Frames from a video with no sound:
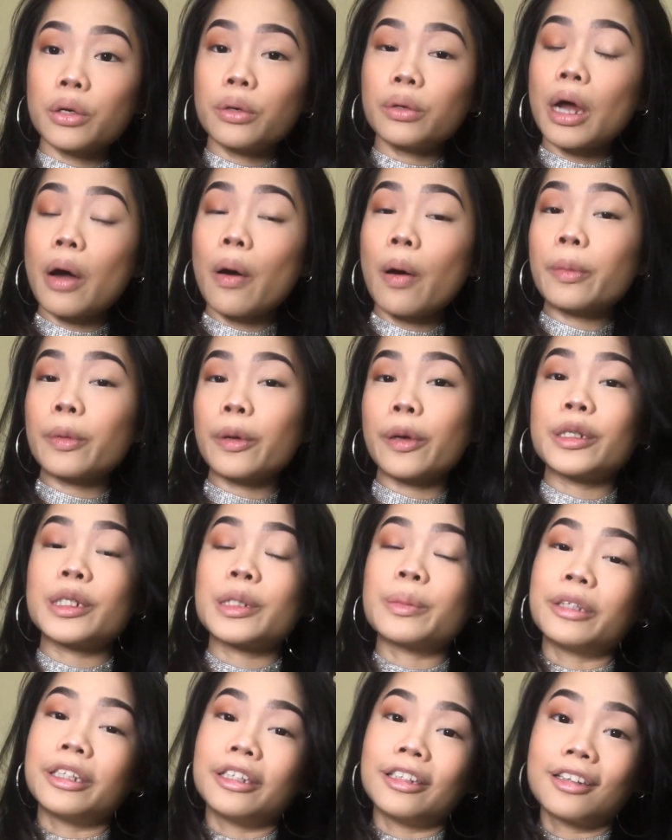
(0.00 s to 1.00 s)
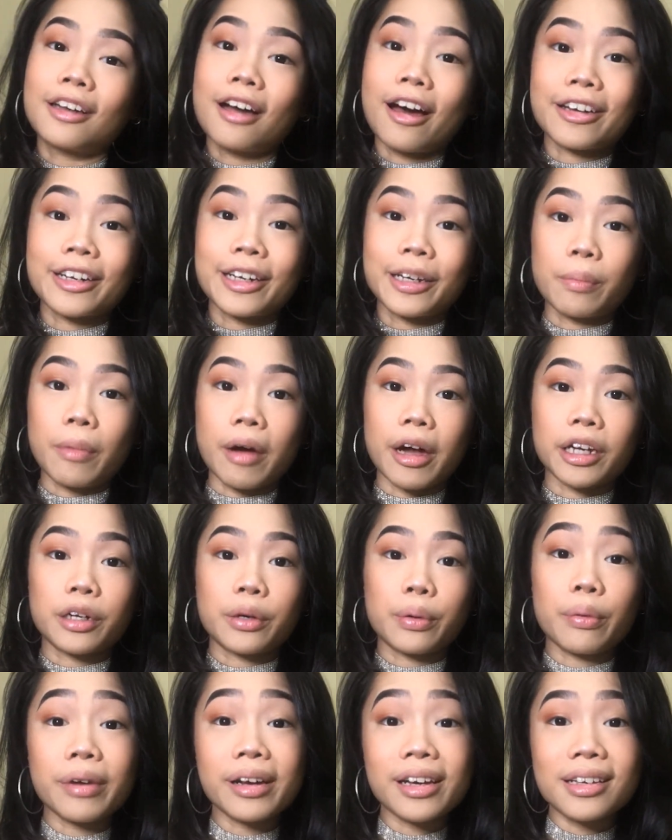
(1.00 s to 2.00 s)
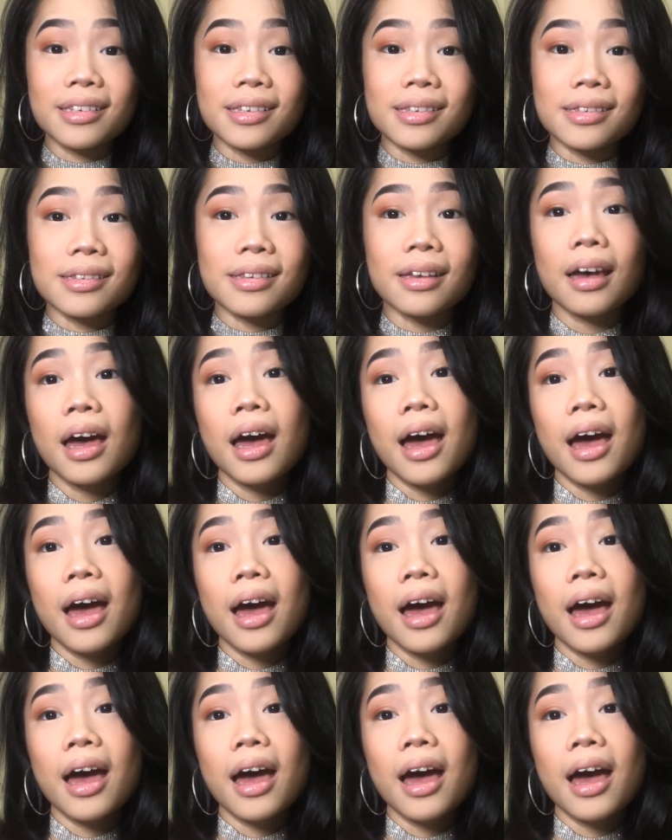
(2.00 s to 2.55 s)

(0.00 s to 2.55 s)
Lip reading: now I'm going to be cutting my crease,